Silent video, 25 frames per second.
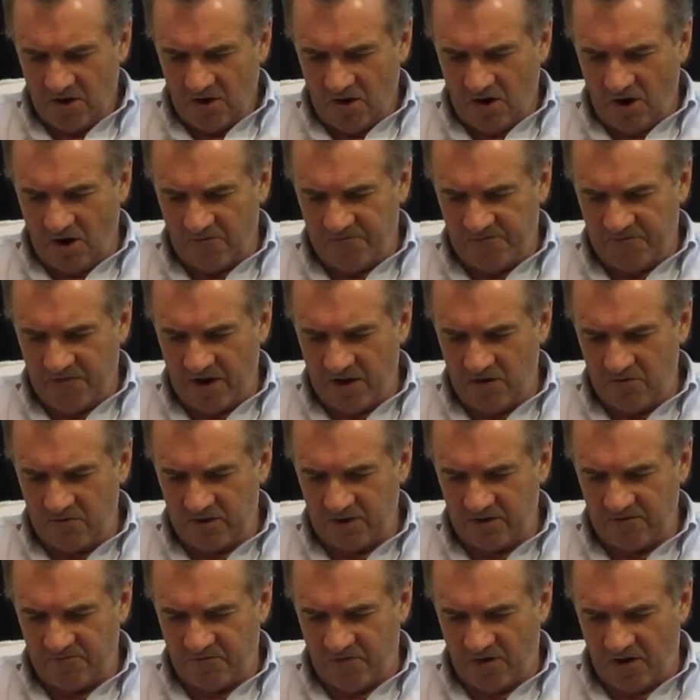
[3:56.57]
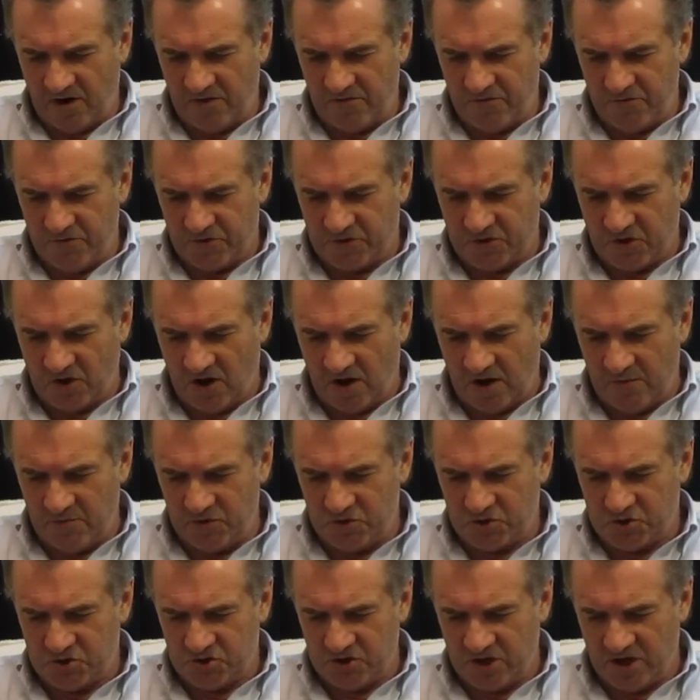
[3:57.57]
Our founding father,
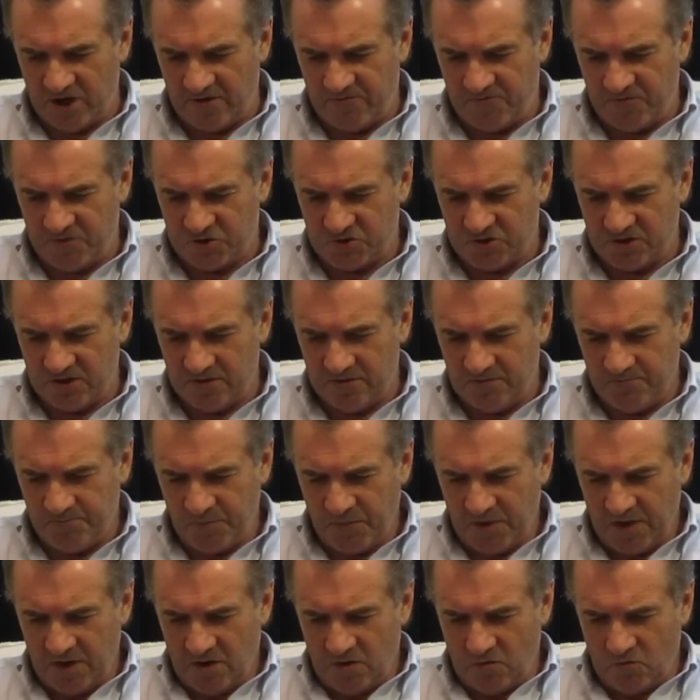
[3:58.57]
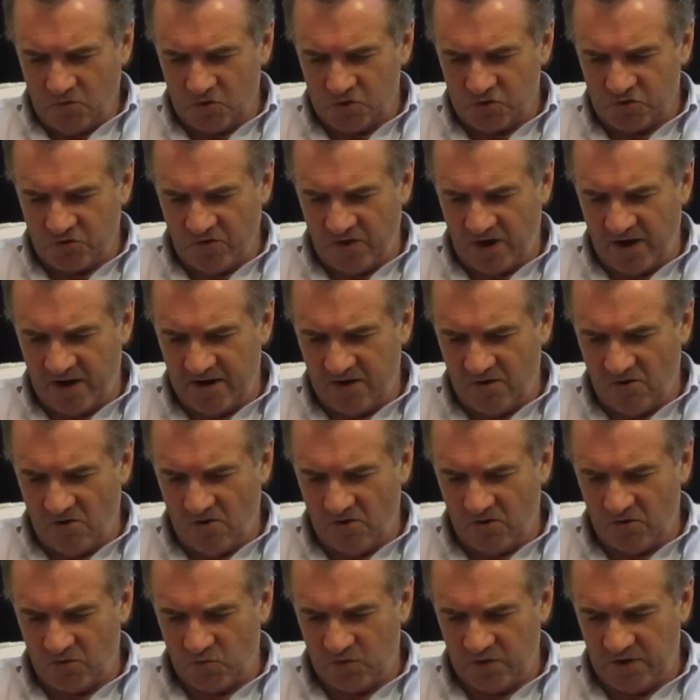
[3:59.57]
Thomas Jefferson, was right
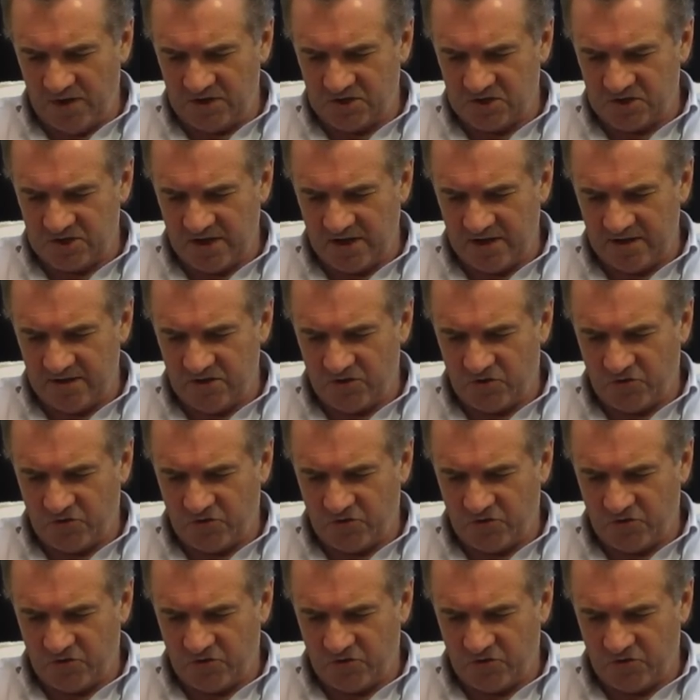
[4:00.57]
on when he said the